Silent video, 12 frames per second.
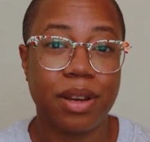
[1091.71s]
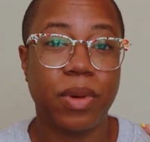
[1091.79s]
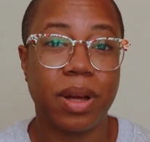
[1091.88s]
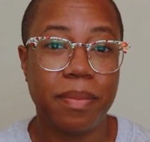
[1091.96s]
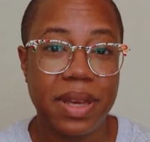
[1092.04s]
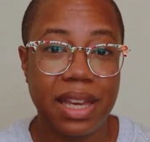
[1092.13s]
and
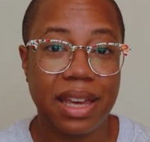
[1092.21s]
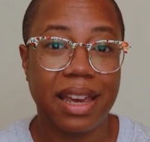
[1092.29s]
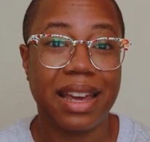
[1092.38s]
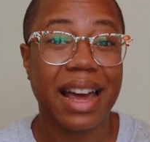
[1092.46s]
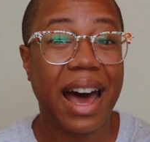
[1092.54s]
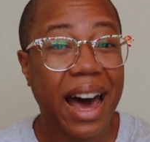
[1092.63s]

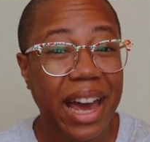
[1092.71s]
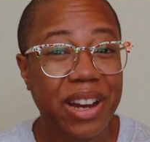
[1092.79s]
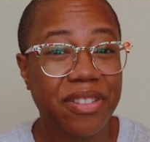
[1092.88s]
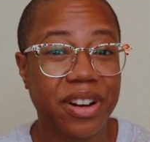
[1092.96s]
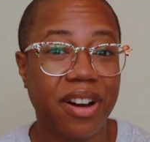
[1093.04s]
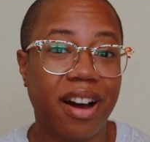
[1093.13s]
well-being in
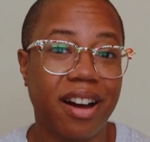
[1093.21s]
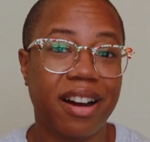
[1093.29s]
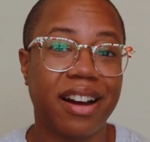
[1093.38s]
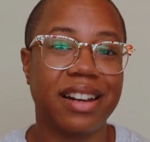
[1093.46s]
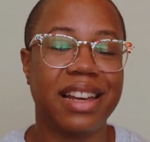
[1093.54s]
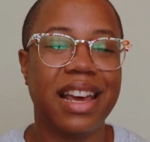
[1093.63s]
higher
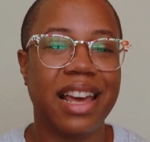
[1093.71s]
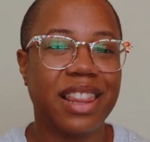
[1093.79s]
regard